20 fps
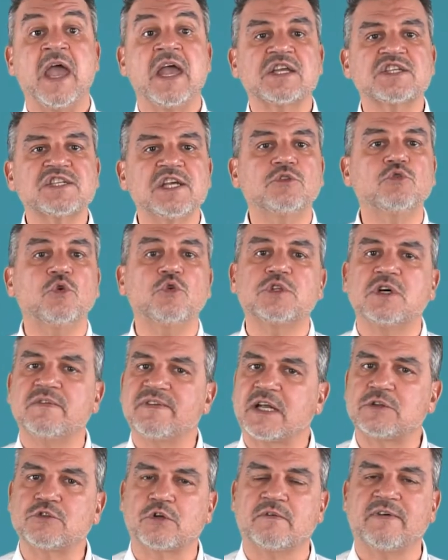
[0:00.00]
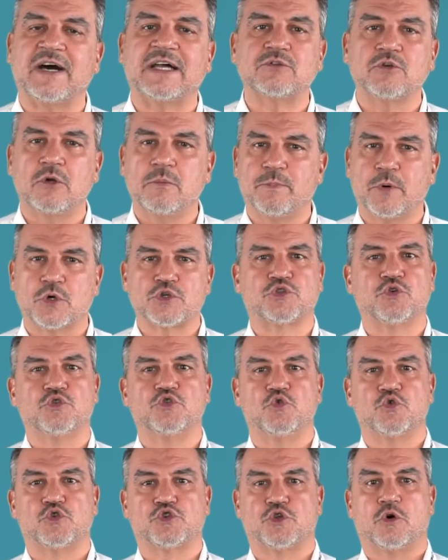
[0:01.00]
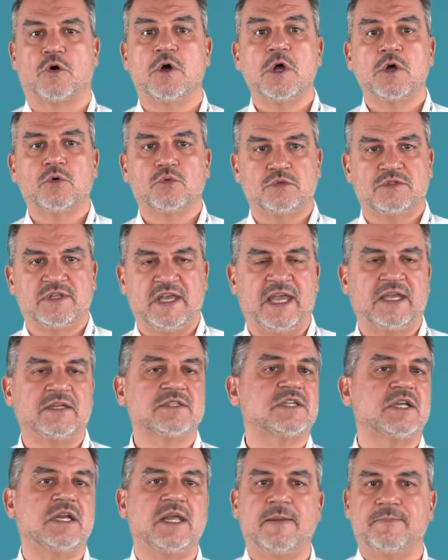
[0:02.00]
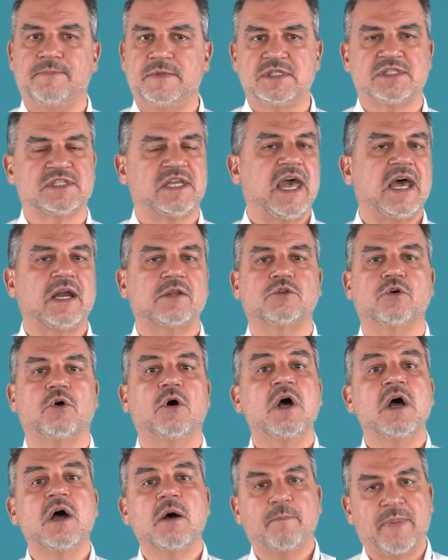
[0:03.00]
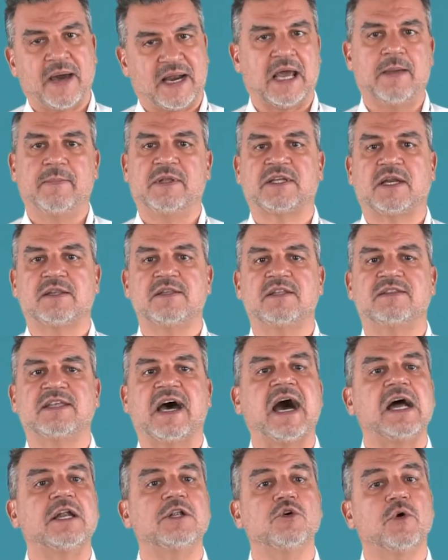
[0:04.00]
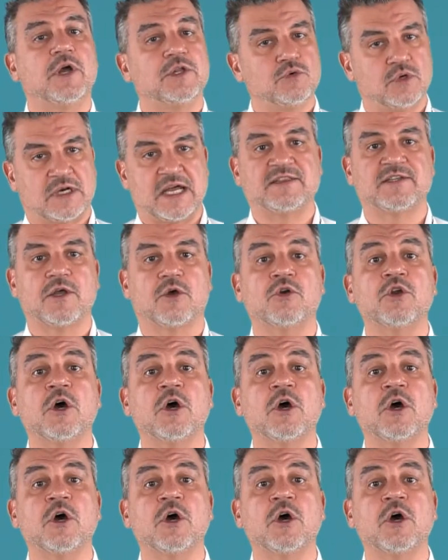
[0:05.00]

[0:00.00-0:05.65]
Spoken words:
If everything is in the right place, tool, insert, cutting parameters, and economic tool life.